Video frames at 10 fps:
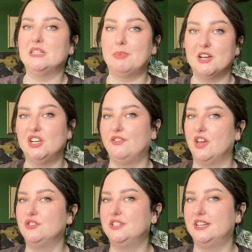especially if you're
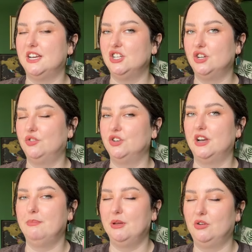interested in children
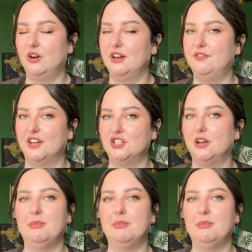and middle grade fiction,